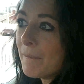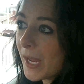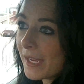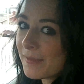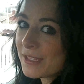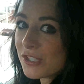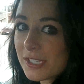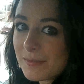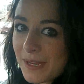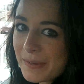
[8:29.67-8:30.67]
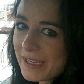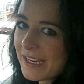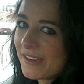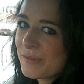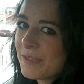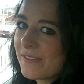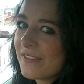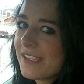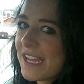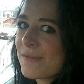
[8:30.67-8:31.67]
Maybe, just maybe, it'll be
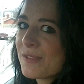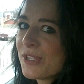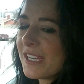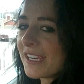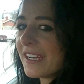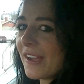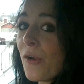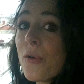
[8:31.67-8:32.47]
of the Death Machine.